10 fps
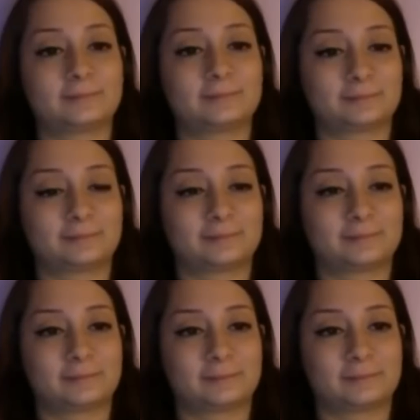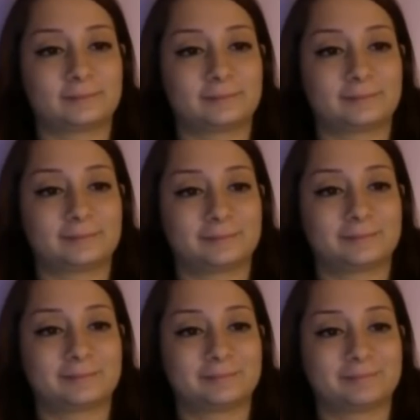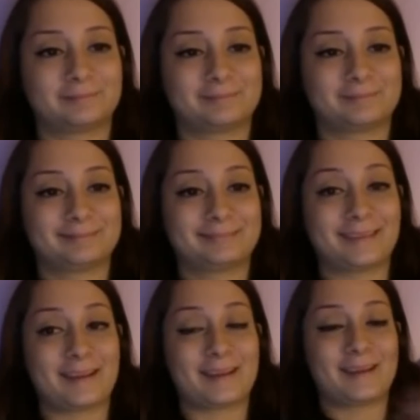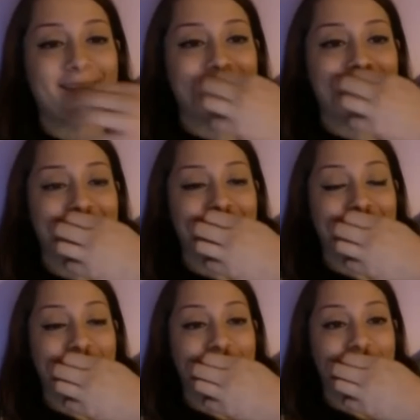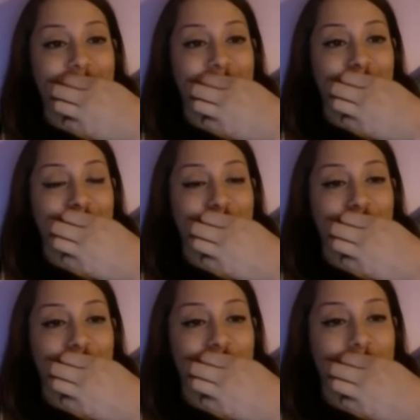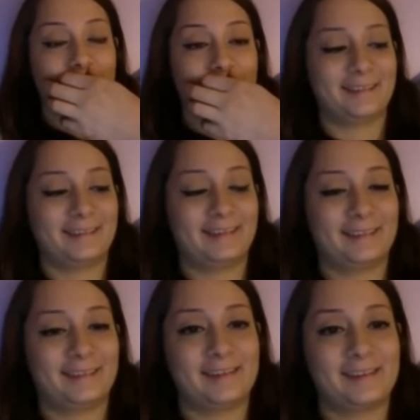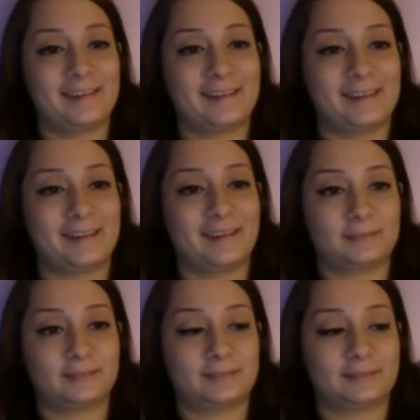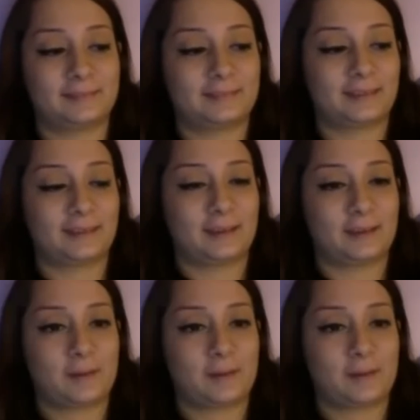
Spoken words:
The person shown says nothing.